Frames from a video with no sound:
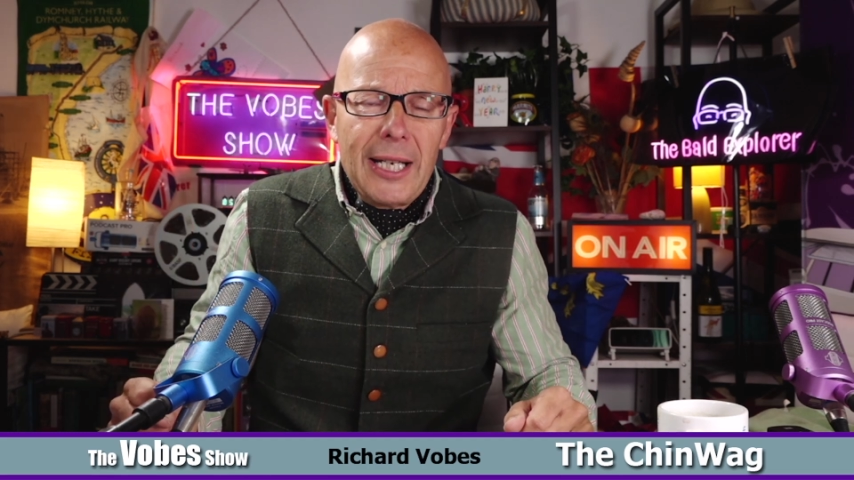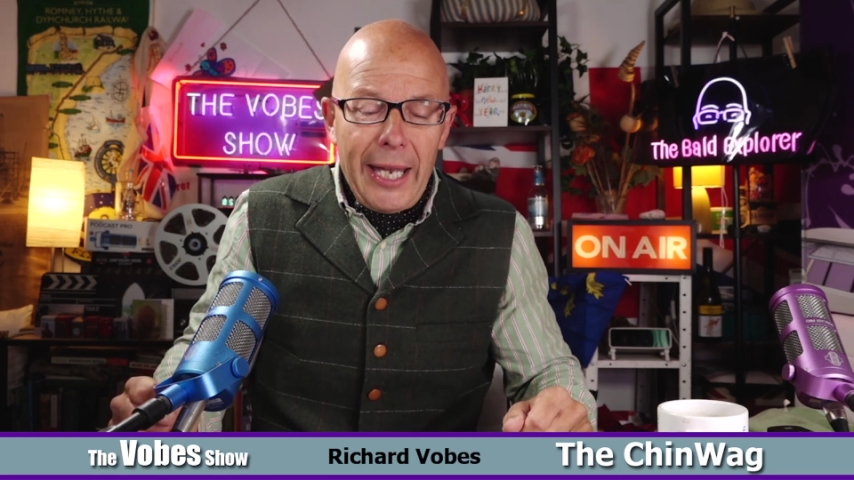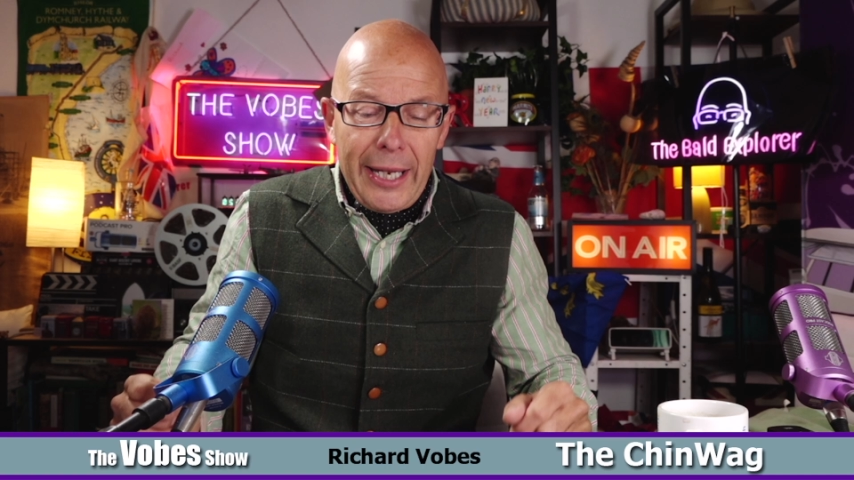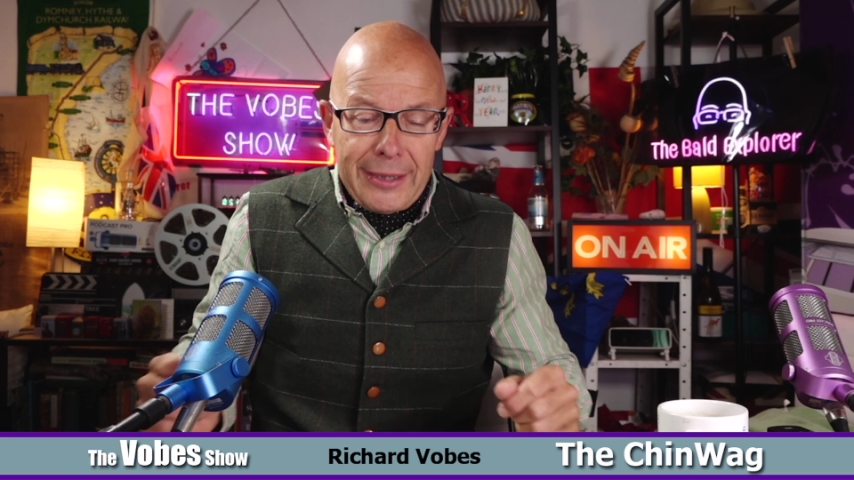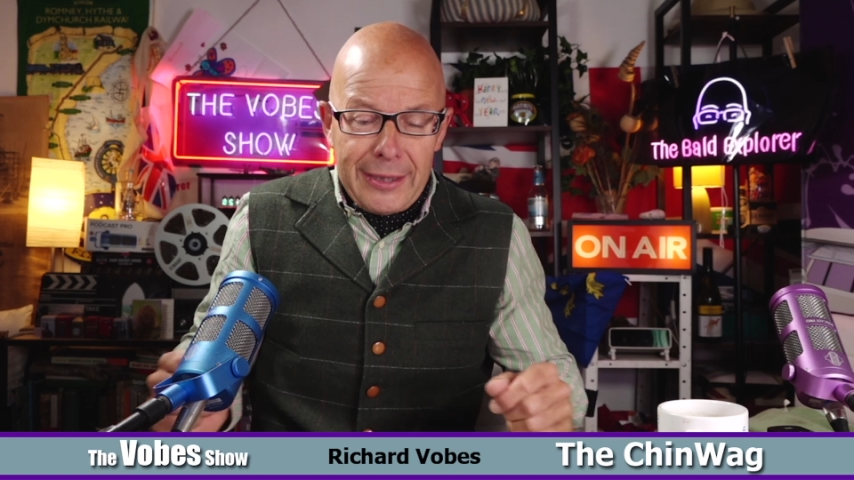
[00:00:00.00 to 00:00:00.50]

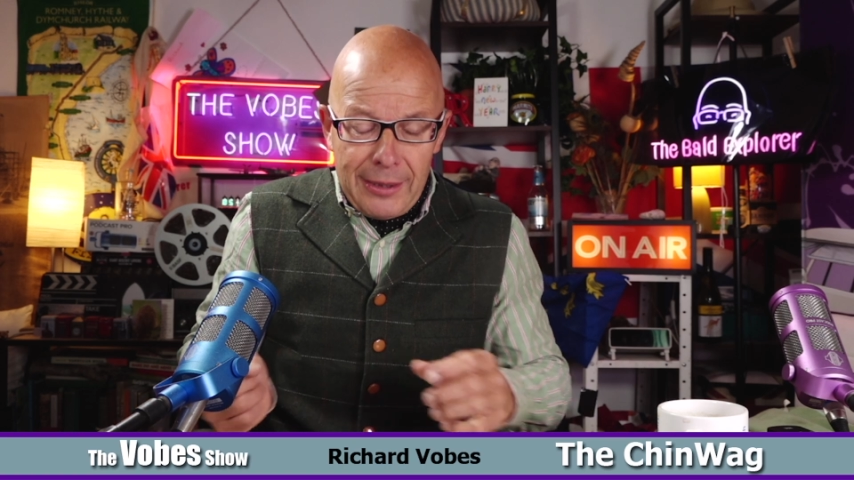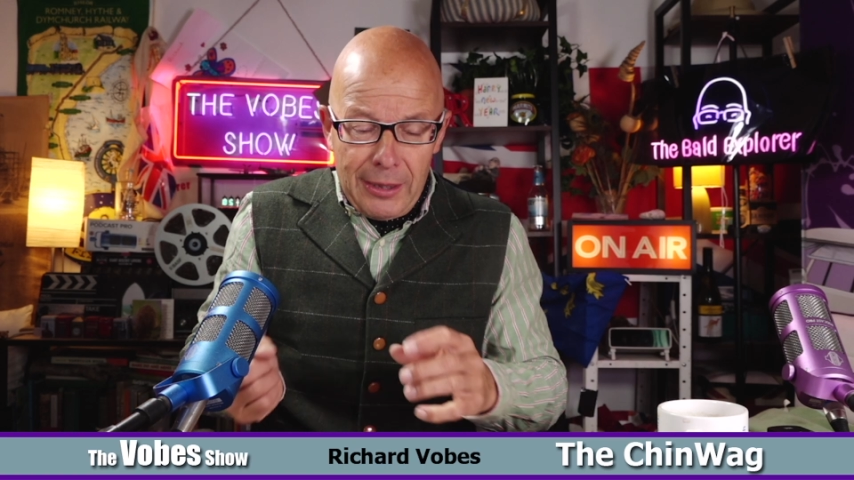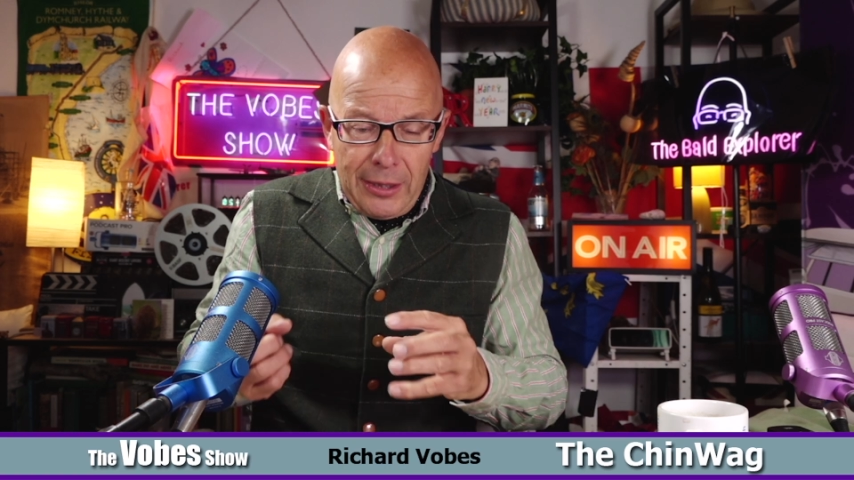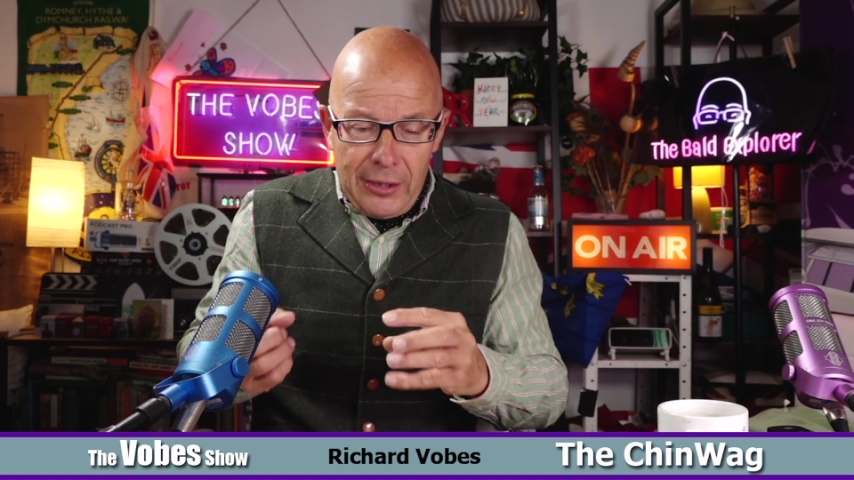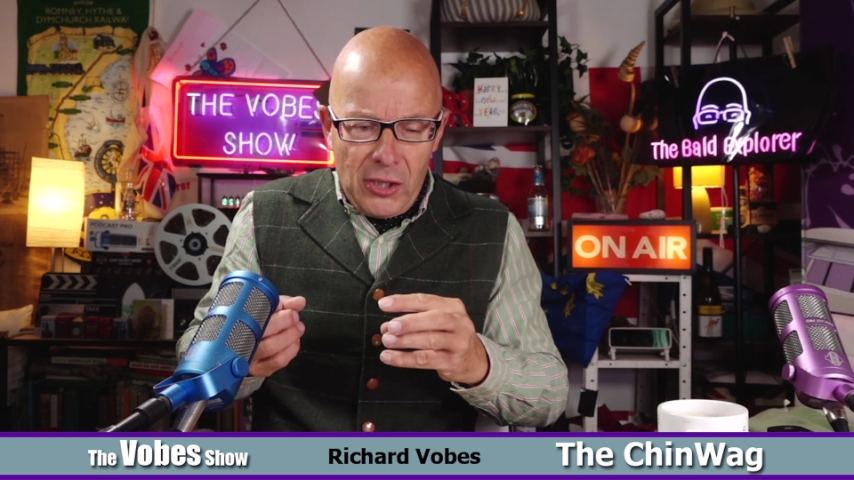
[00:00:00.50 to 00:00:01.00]
And
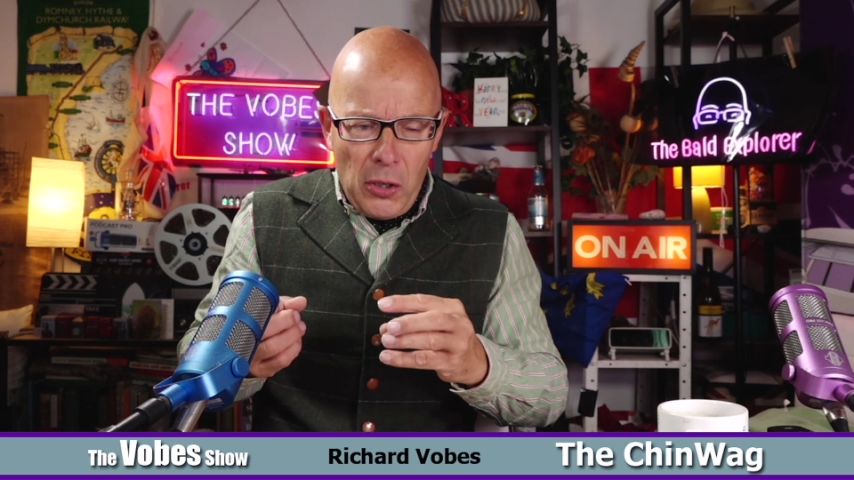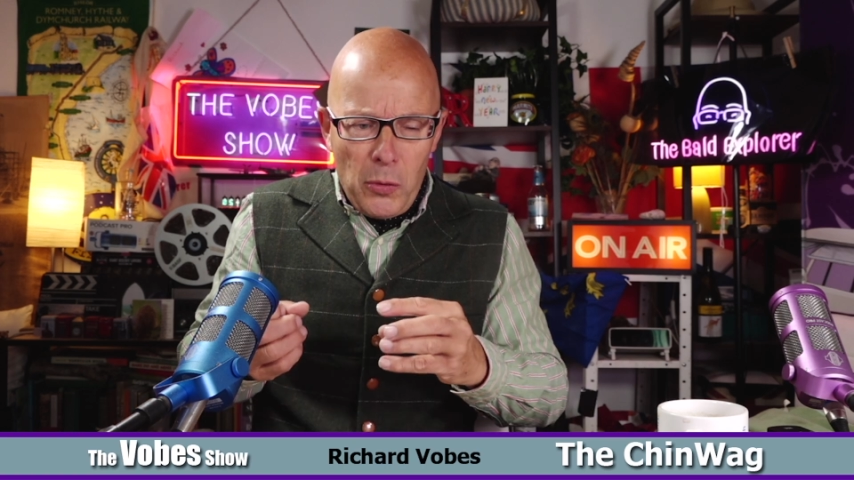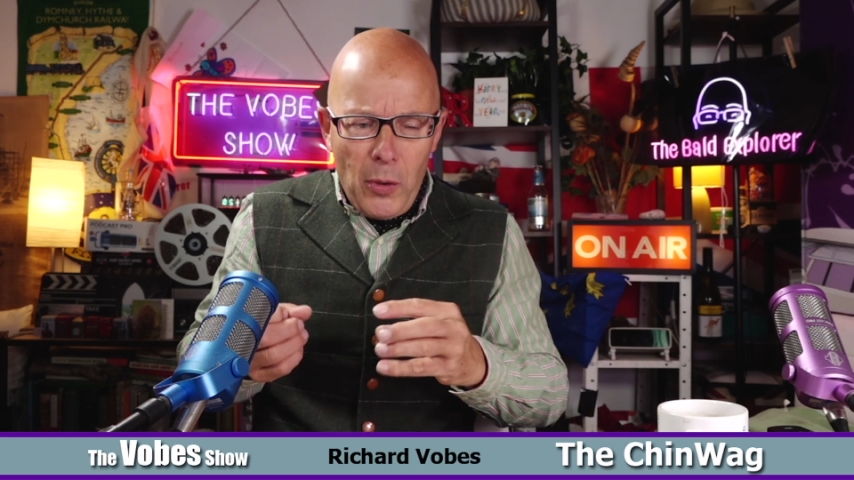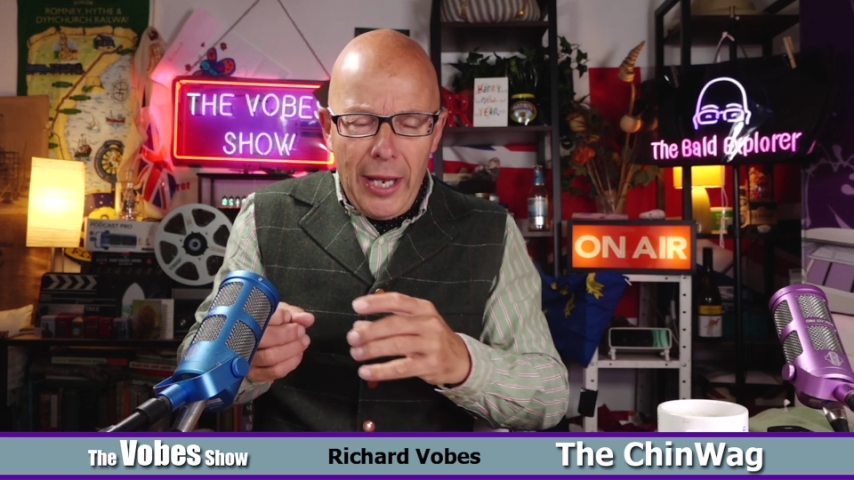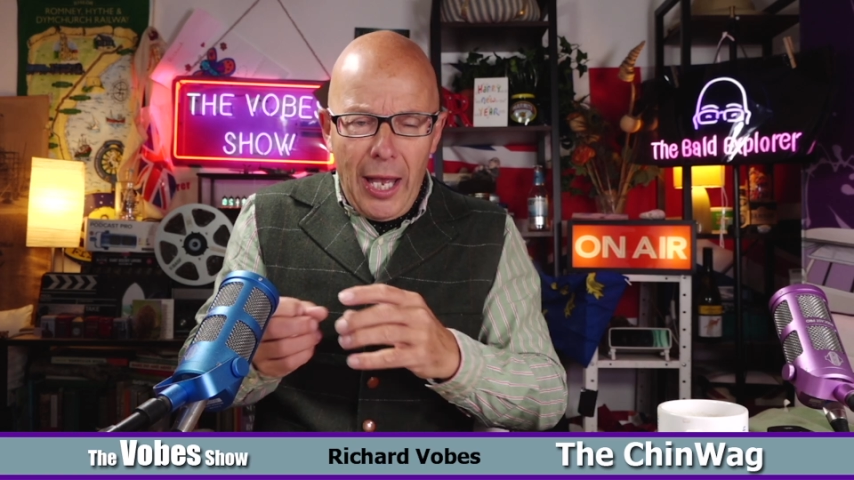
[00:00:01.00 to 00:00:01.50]
so